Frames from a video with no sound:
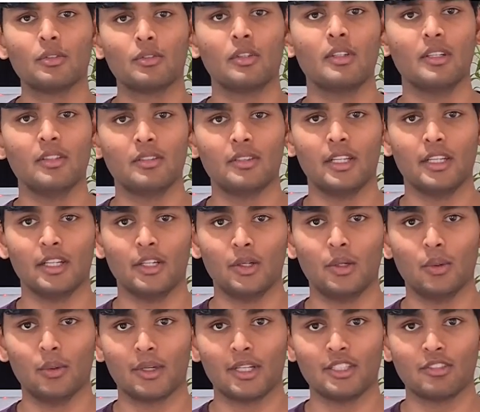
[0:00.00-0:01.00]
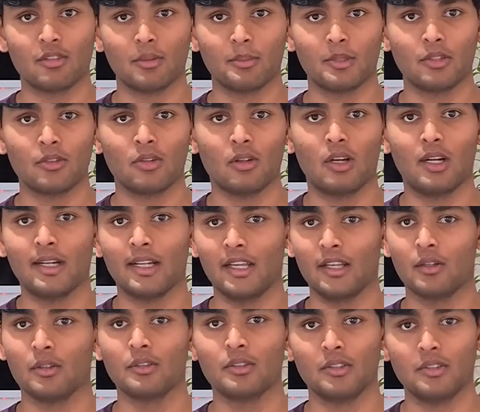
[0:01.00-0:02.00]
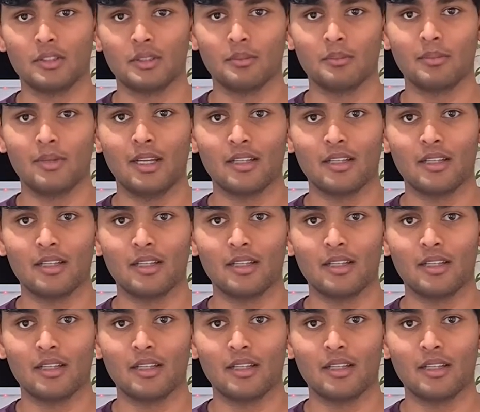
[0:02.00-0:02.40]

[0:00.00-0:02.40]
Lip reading: to listing tokens from the Solana ecosystem.